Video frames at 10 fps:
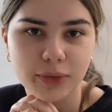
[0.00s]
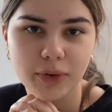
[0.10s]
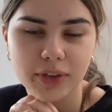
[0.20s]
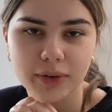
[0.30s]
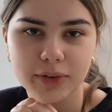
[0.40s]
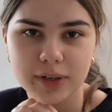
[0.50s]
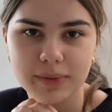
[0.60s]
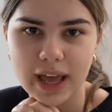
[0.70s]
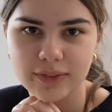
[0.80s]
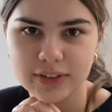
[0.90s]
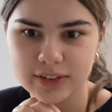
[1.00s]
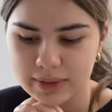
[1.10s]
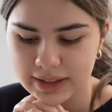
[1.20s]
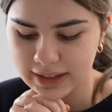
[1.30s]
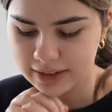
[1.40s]
thought that I was going to be having so
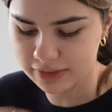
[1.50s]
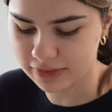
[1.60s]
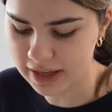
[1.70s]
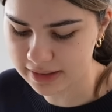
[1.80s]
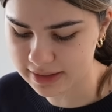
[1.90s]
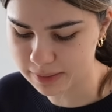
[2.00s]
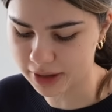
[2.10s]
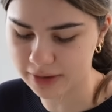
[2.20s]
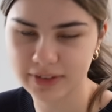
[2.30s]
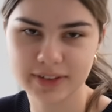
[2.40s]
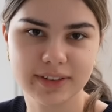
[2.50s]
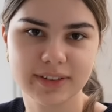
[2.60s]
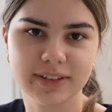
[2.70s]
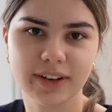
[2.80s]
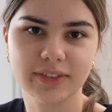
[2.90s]
many like fancy breakfasts
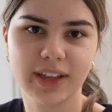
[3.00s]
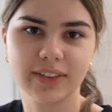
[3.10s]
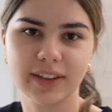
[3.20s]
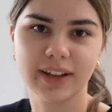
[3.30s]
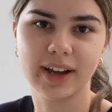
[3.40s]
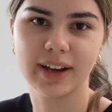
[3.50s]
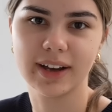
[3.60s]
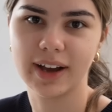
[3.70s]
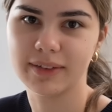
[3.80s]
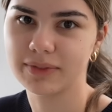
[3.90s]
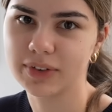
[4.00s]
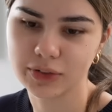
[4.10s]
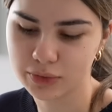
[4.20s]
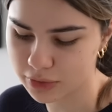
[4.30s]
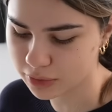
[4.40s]
and stuff now that I'm
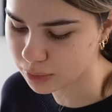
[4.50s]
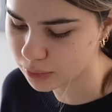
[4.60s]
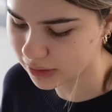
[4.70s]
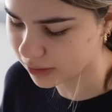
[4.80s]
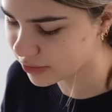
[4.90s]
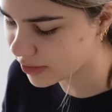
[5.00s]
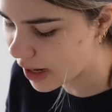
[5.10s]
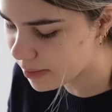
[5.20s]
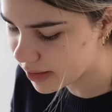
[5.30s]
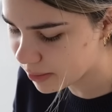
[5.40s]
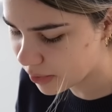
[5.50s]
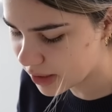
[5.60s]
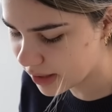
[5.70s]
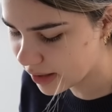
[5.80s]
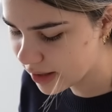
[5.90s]
finished with school and I've got time in the
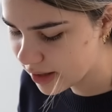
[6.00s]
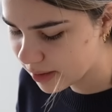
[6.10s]
morning,